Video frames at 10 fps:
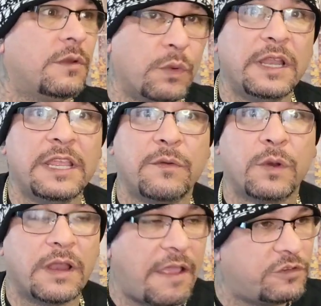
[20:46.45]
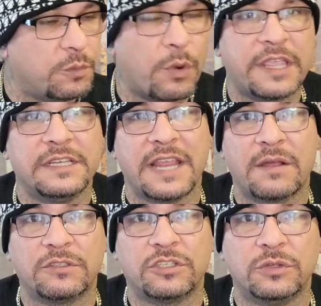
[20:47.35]
really in real life to break it
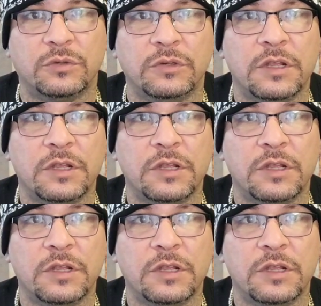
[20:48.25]
down to.